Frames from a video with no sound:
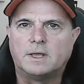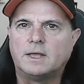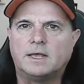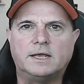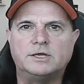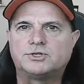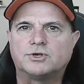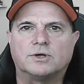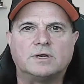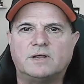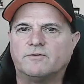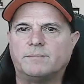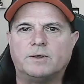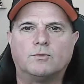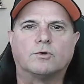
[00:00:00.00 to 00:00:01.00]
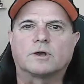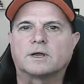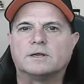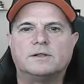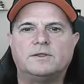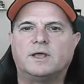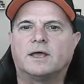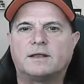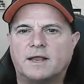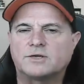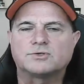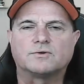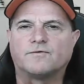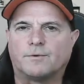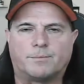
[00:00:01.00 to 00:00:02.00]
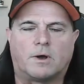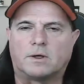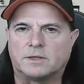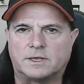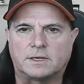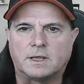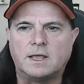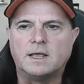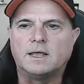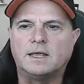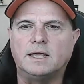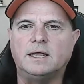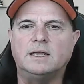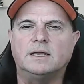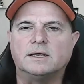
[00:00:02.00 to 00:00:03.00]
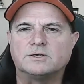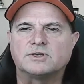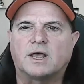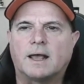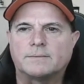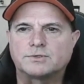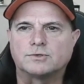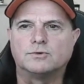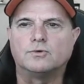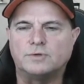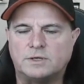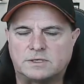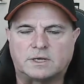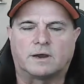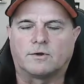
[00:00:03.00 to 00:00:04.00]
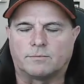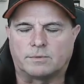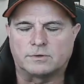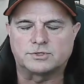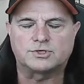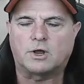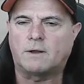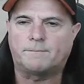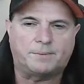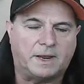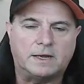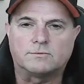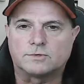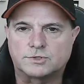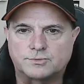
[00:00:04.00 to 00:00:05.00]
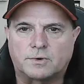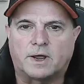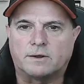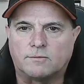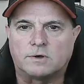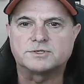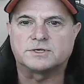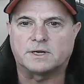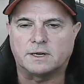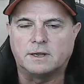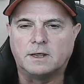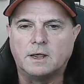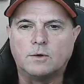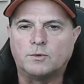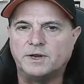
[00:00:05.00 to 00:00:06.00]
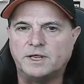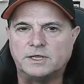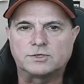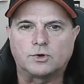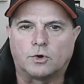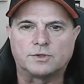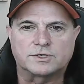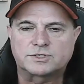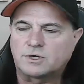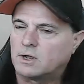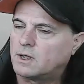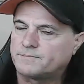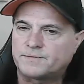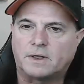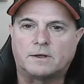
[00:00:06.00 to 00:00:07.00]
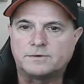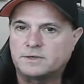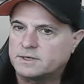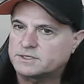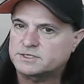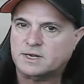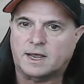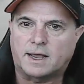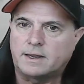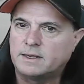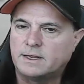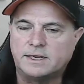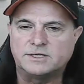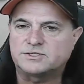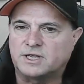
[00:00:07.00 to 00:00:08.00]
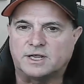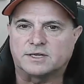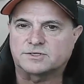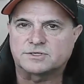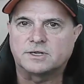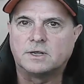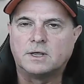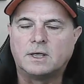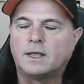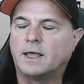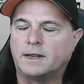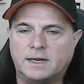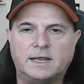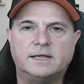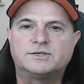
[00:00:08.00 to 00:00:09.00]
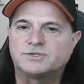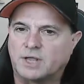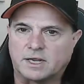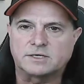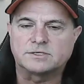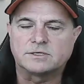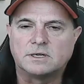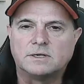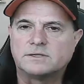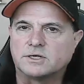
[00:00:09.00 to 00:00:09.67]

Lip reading: He shouldn't even be working in the National Football League. He is absolutely terrible. Sean Payton was right, wasn't he? When he told us all, I'm telling you, this guy, he stinks. And he stinks.